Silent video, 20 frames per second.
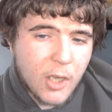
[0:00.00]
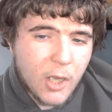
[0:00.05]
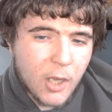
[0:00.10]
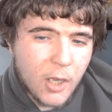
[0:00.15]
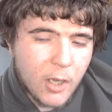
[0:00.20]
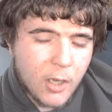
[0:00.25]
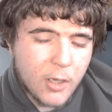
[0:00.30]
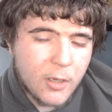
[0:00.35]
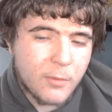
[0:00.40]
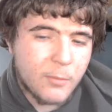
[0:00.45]

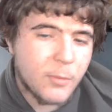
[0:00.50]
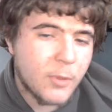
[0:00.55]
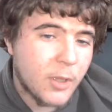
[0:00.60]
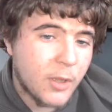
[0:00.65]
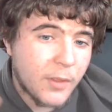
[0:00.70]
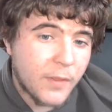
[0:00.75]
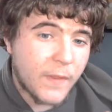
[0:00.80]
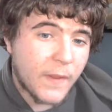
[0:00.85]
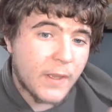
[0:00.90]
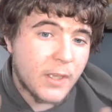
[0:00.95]
Um,
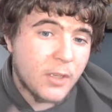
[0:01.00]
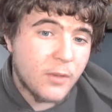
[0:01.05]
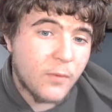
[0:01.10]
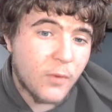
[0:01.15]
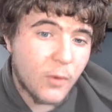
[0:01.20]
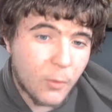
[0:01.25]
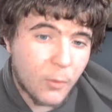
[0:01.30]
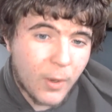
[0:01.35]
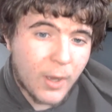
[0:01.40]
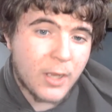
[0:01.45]
thank you
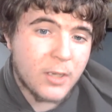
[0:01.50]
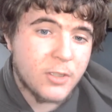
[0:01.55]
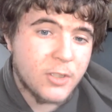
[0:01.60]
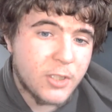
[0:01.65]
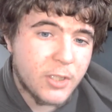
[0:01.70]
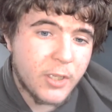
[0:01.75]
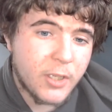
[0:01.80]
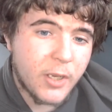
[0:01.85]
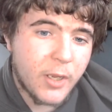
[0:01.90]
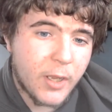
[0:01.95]
for
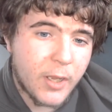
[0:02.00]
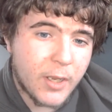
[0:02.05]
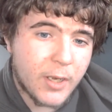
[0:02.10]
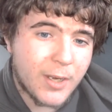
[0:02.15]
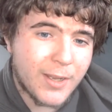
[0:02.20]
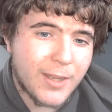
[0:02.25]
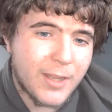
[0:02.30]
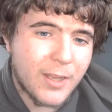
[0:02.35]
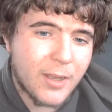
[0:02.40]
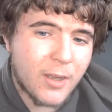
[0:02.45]
watching, and
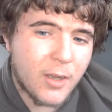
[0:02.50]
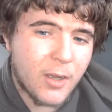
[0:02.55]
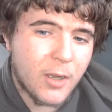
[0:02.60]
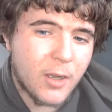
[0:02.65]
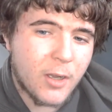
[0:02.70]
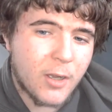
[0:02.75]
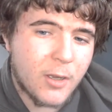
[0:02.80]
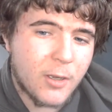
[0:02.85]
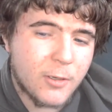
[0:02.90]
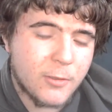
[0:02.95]

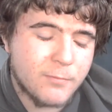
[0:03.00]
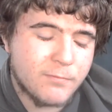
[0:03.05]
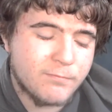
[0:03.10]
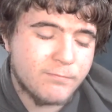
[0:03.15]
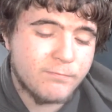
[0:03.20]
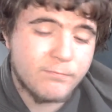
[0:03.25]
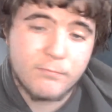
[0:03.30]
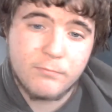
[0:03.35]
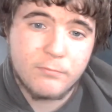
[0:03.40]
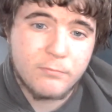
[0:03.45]
um,
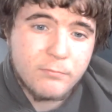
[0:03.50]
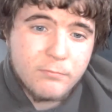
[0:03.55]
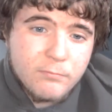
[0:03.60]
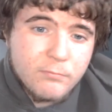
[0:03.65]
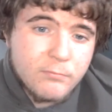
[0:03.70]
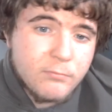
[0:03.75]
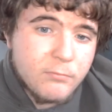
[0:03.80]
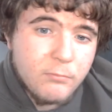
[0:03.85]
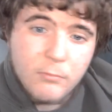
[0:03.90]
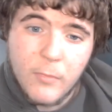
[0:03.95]

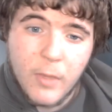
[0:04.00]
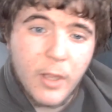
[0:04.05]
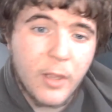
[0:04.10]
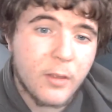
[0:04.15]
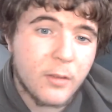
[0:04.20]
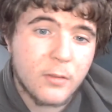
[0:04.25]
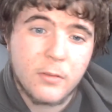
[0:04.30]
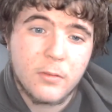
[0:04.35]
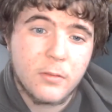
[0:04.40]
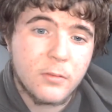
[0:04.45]
yeah,
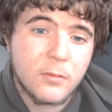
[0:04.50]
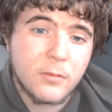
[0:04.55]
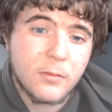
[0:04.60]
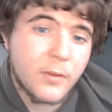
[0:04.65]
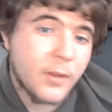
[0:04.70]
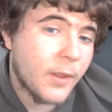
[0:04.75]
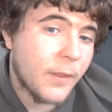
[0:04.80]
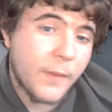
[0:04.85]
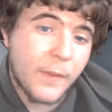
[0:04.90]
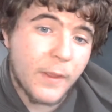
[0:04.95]

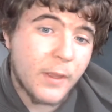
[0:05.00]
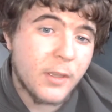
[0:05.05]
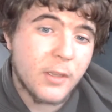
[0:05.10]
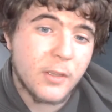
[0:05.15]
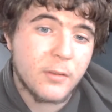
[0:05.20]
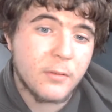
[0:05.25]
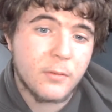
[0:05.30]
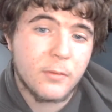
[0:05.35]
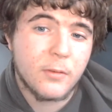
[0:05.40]
th thank you.